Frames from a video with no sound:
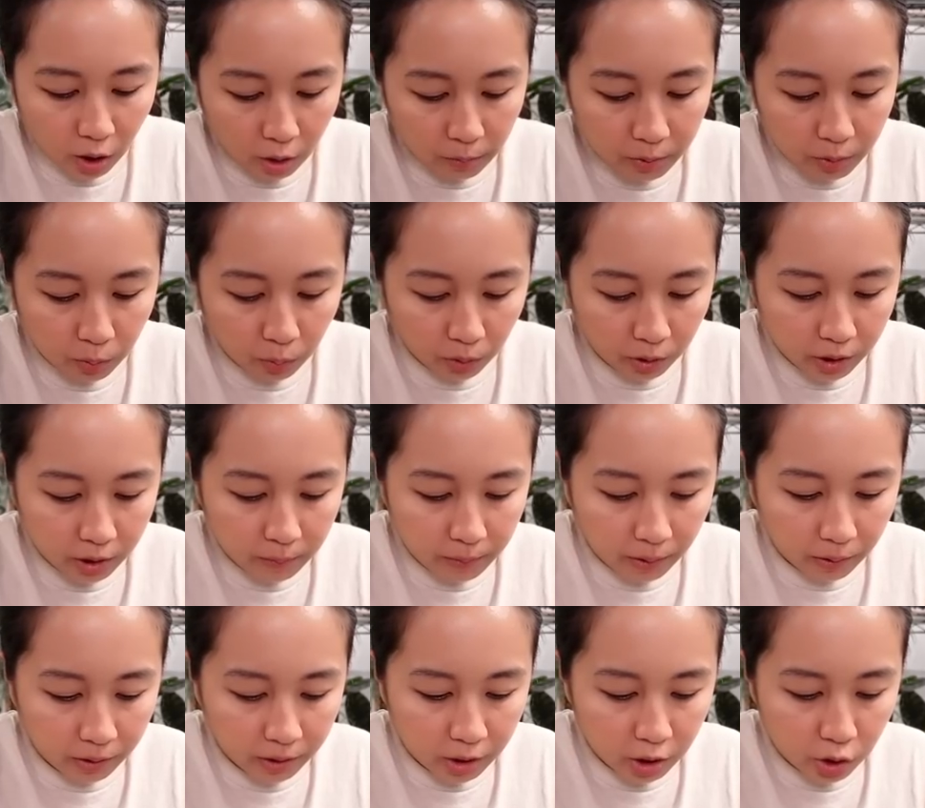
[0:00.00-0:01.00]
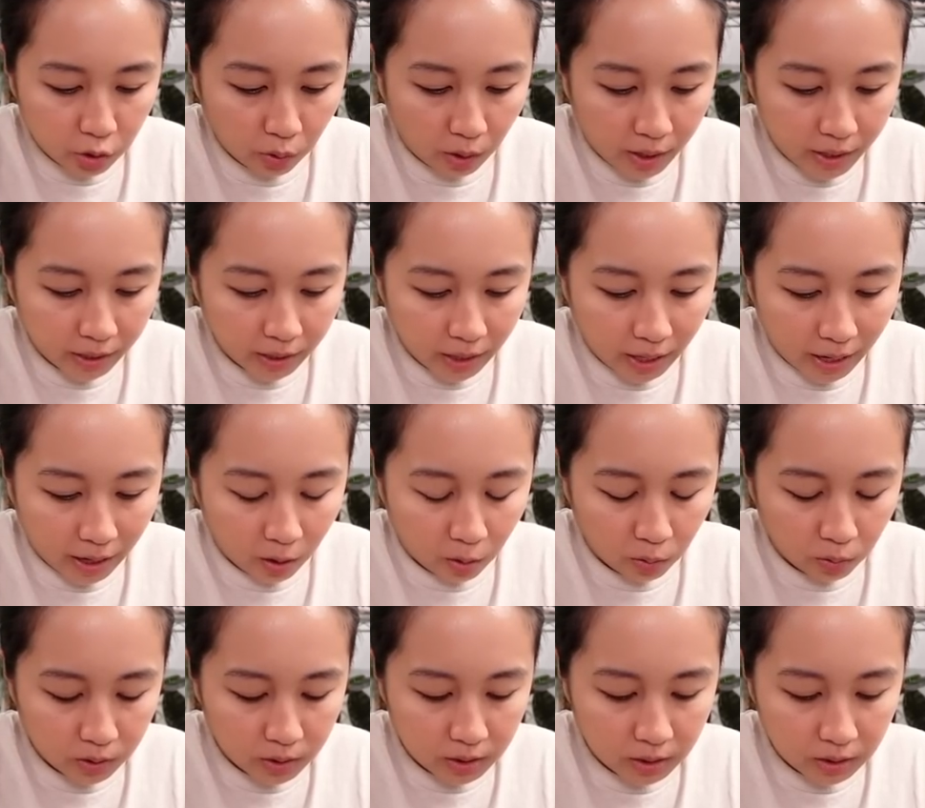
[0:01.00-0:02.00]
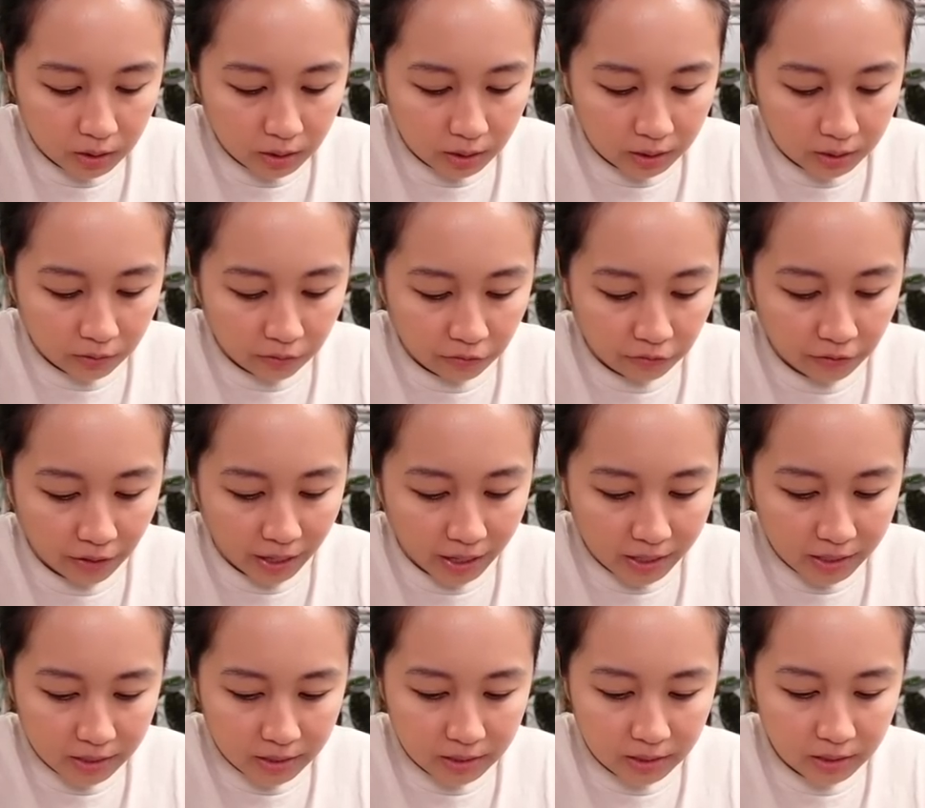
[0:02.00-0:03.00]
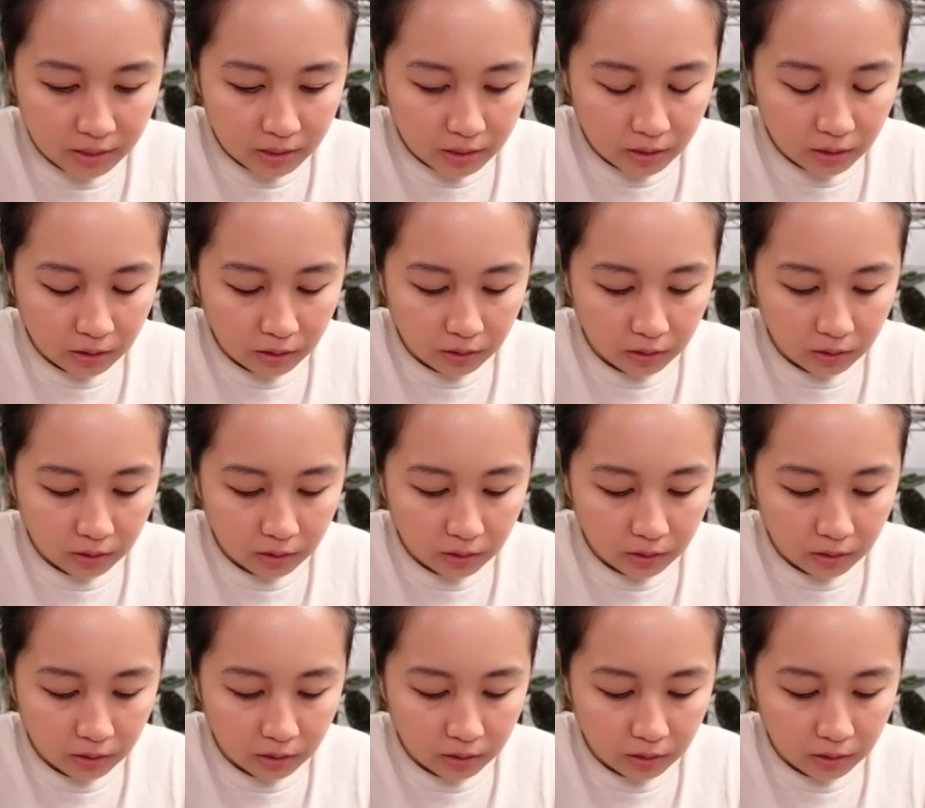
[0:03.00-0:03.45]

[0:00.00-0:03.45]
not be worried about it drying out as fast.